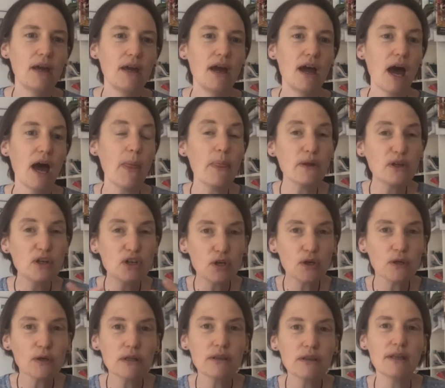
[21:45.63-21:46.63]
and the
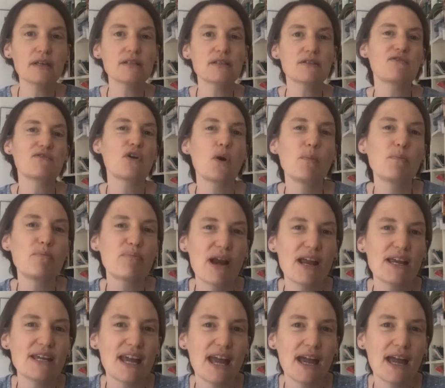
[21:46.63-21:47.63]
good things of God
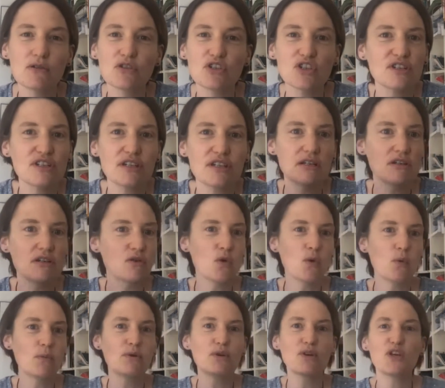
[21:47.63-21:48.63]
break out just in
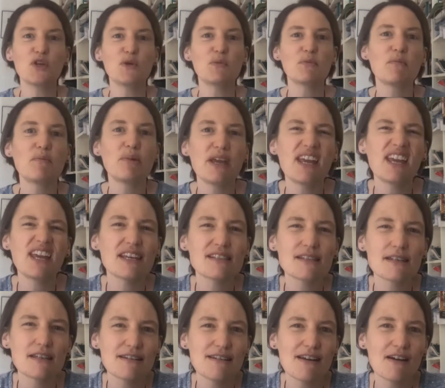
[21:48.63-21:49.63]
normal human beings.
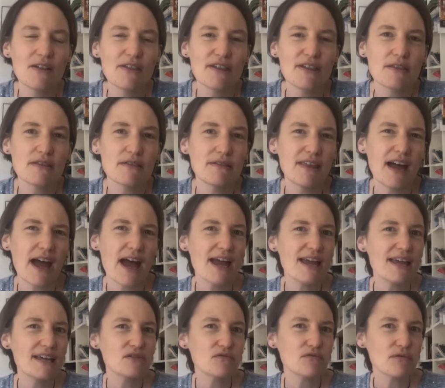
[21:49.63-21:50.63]
And I think that
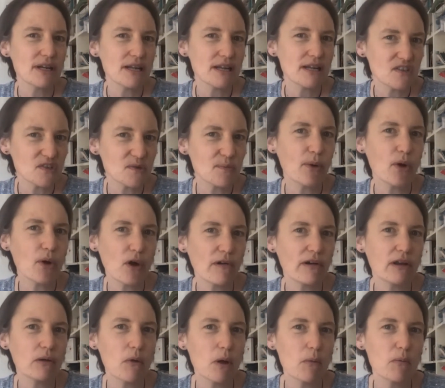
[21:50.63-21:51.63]
is really
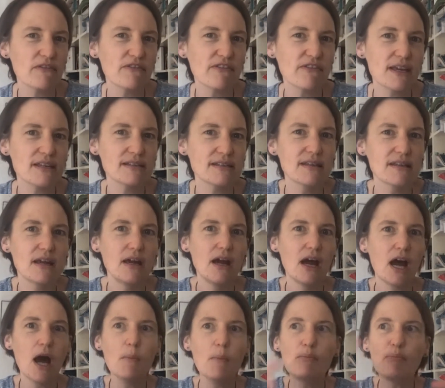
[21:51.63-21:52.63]
inspiring when we face
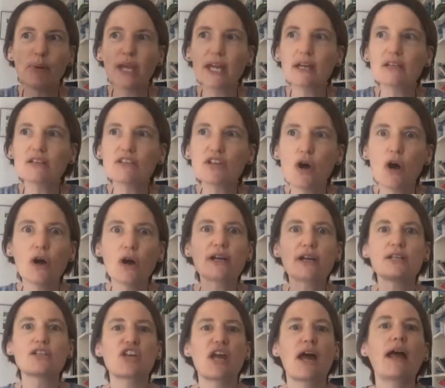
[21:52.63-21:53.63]
a bigger, darker
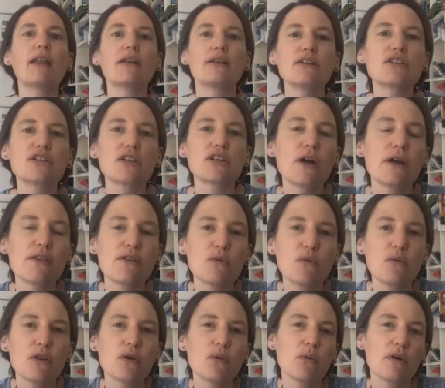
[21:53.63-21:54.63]
challenge like the
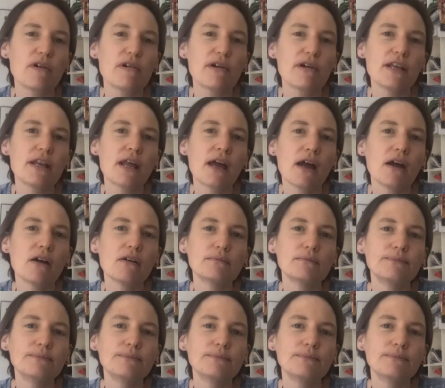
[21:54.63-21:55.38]
one that we're in now.